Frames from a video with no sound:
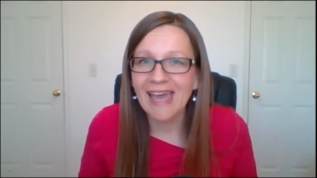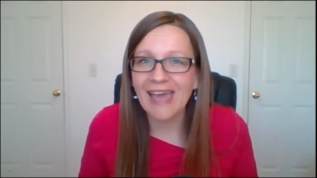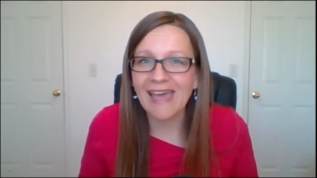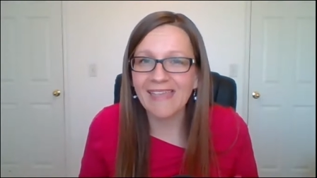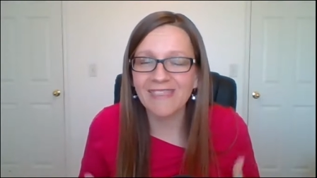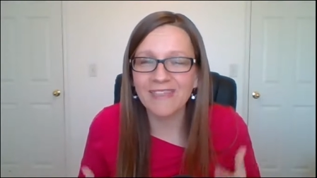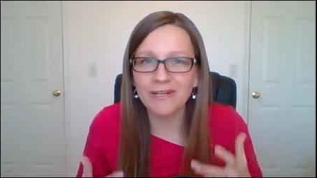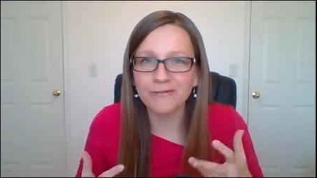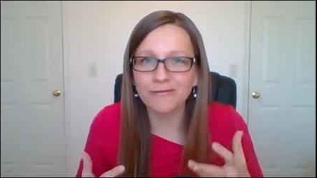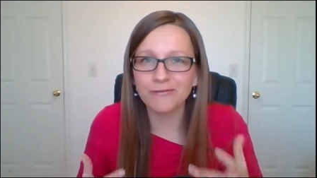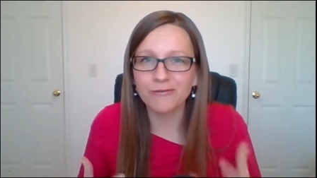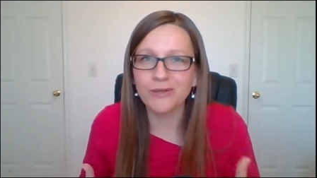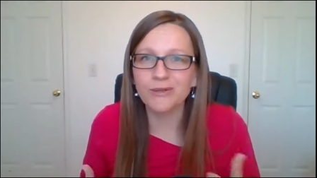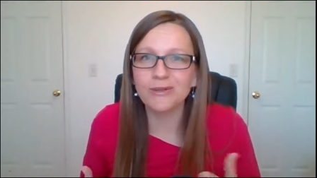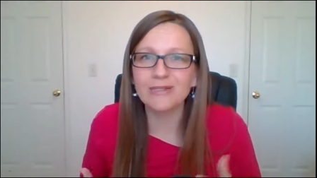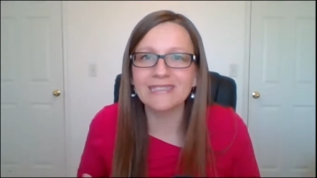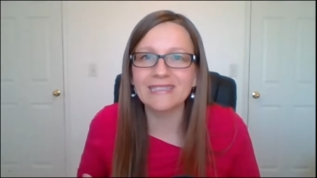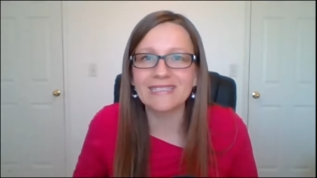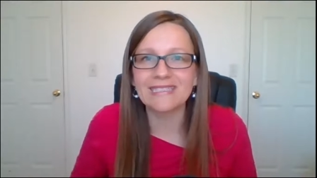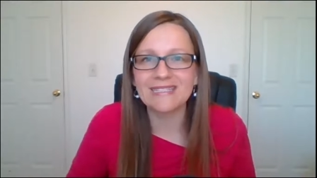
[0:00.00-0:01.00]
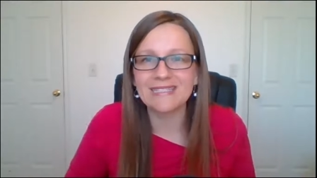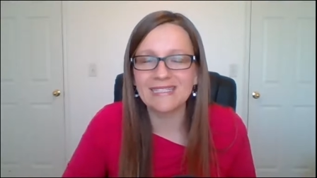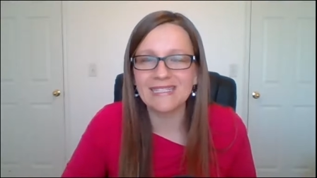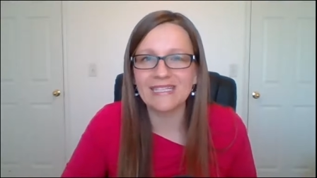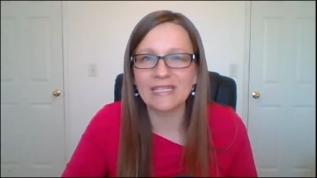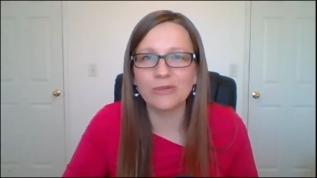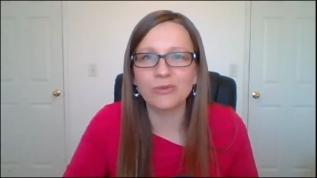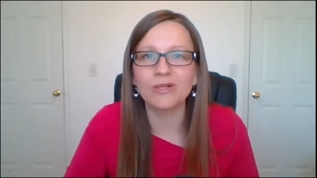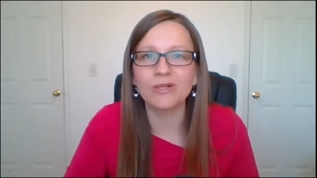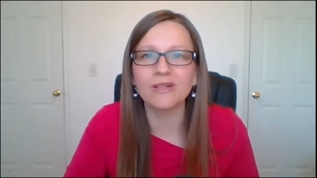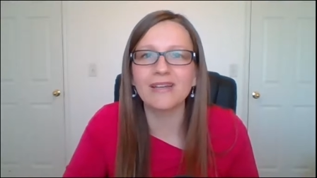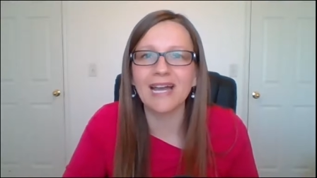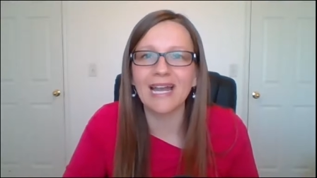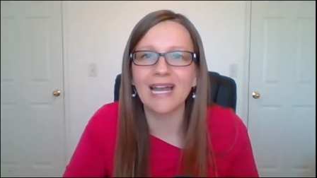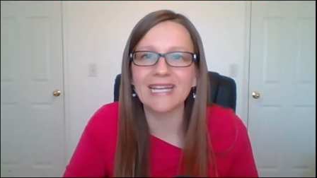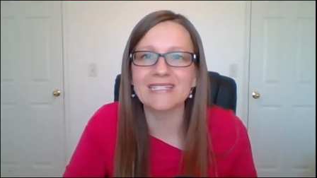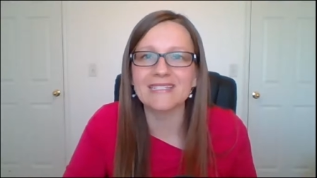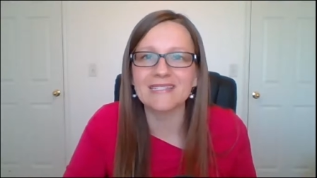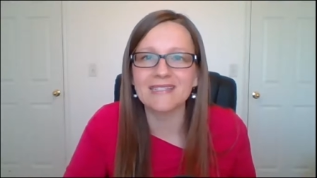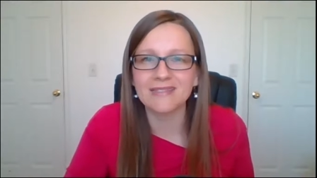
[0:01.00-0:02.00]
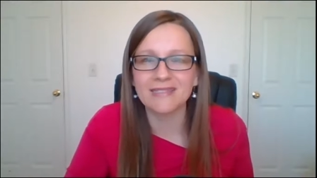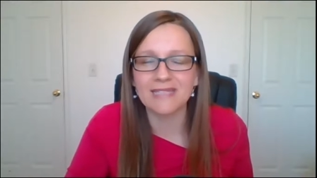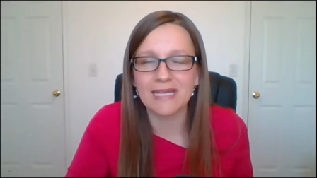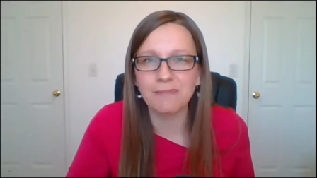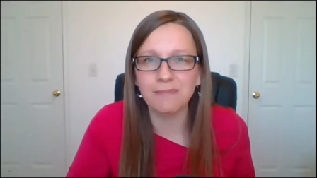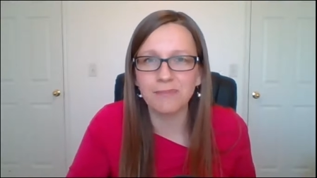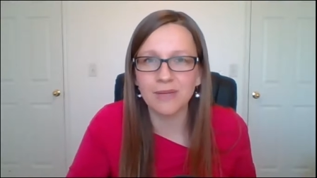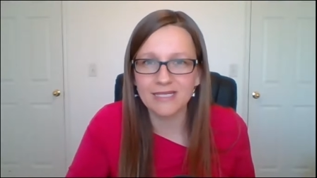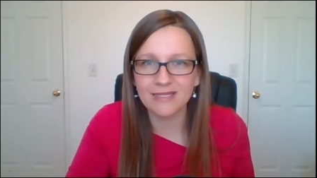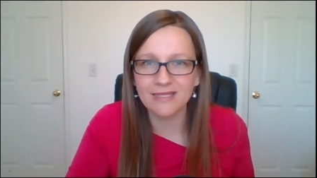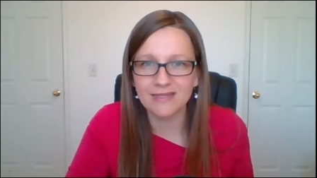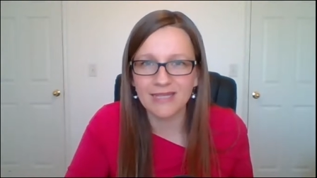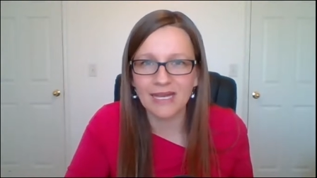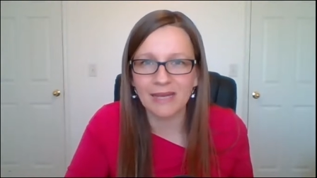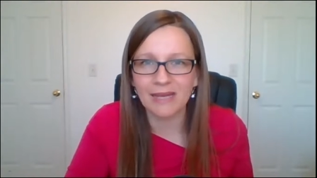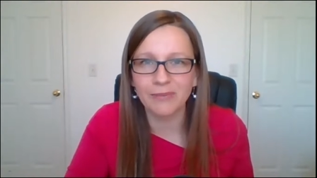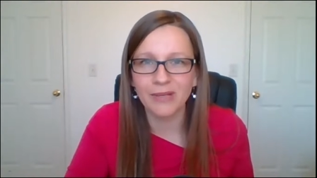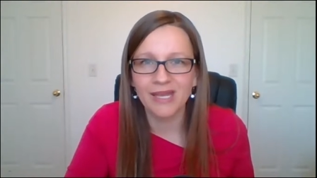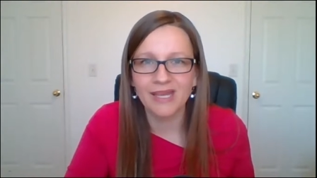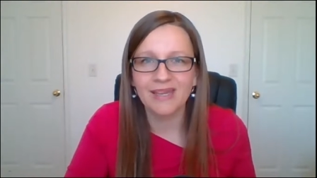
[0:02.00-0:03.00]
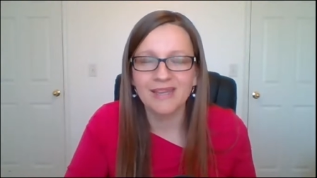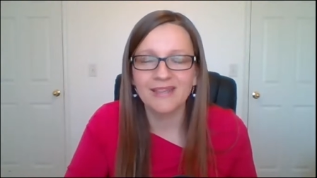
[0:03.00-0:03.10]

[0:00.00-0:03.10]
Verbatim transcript: and that if we will listen, he will guide us step by step